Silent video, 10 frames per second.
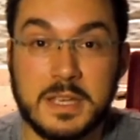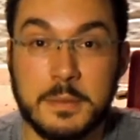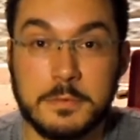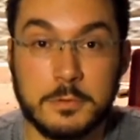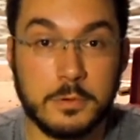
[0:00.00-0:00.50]

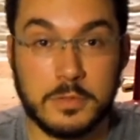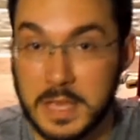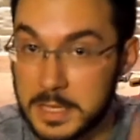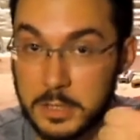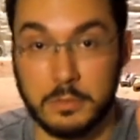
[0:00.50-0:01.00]
coming through.
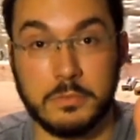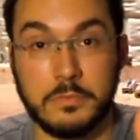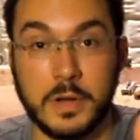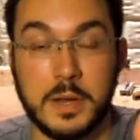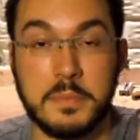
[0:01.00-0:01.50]
Thank you
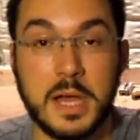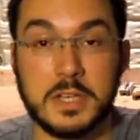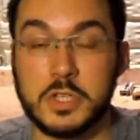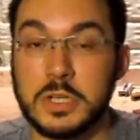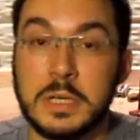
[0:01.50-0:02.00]
very
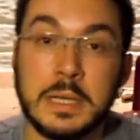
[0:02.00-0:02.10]
much.